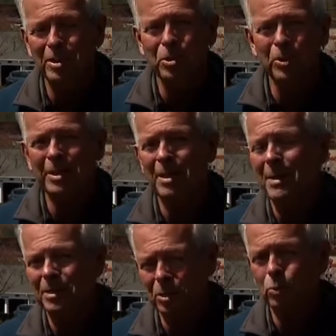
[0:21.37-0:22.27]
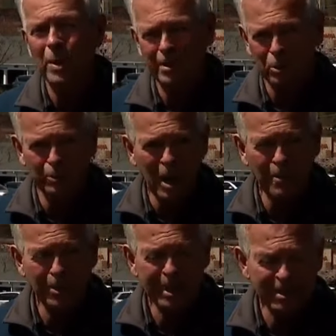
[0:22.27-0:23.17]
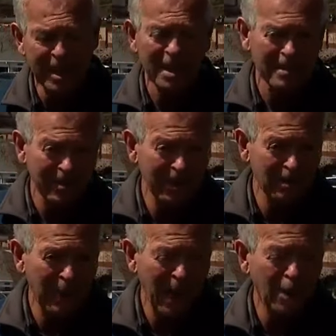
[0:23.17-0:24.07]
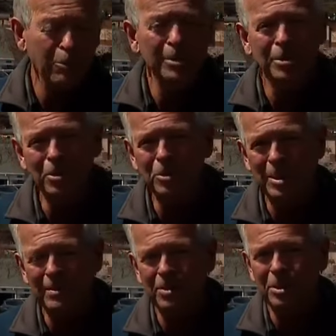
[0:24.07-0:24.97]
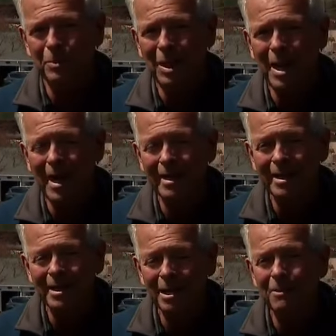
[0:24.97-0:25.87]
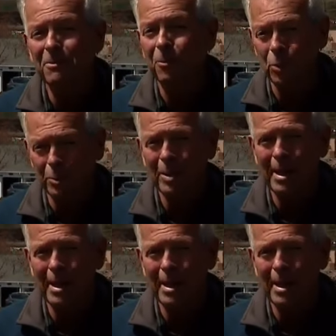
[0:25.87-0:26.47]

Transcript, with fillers: and turning them into rental properties, thereby reducing the supply of affordable